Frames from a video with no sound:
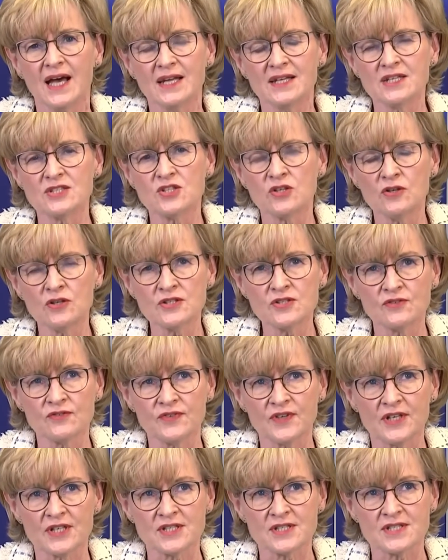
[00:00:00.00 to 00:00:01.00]
And it's also
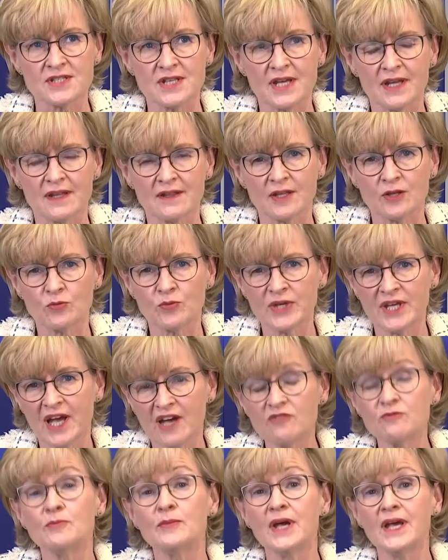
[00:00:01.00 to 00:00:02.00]
fair to say that we
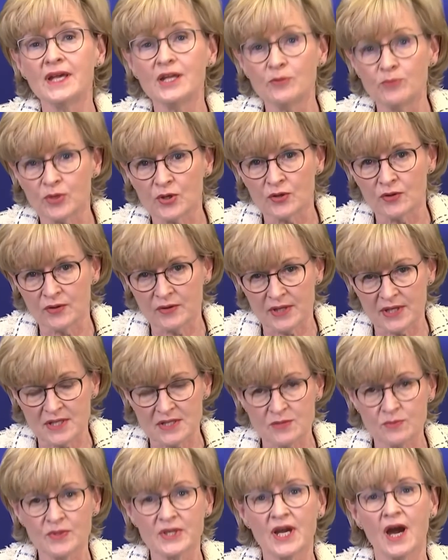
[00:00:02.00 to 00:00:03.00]
have made
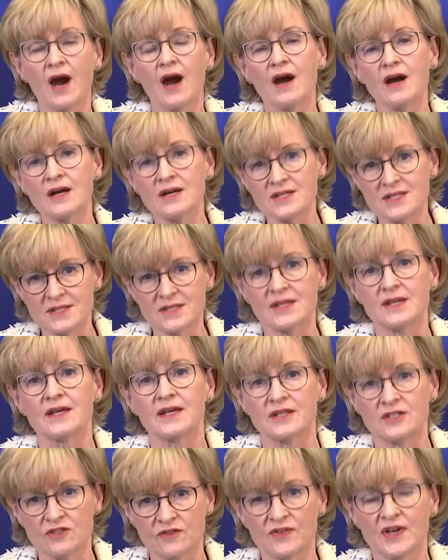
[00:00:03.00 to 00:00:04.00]
progress. We are
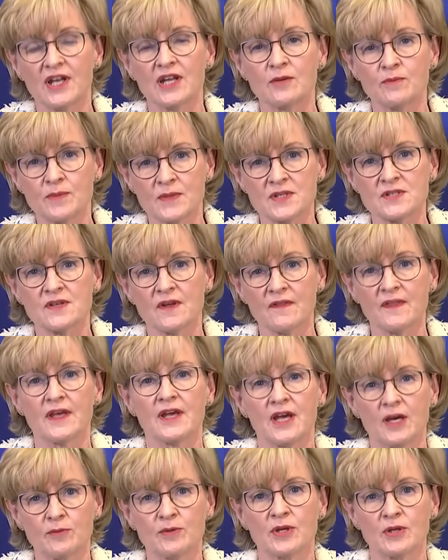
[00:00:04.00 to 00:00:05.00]
seeing developments on the
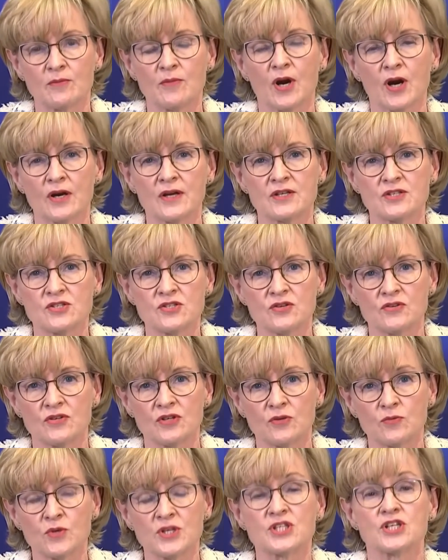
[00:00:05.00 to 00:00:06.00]
Capital Markets
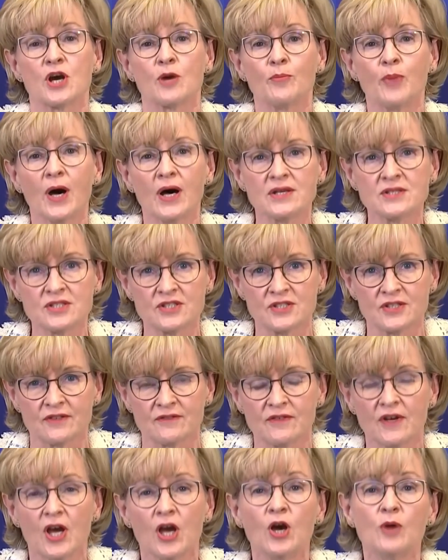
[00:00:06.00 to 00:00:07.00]
Union which are right.
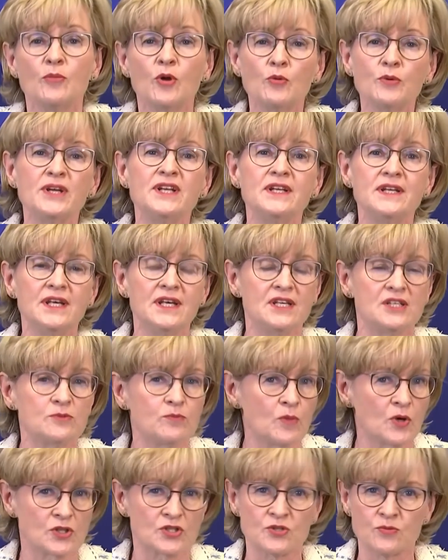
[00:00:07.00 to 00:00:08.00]
positive, but we
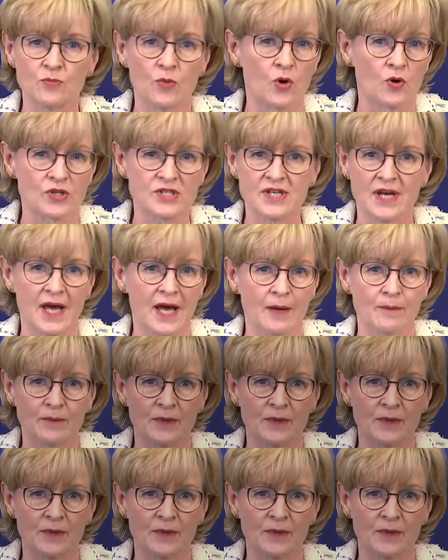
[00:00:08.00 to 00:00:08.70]
need much more to right.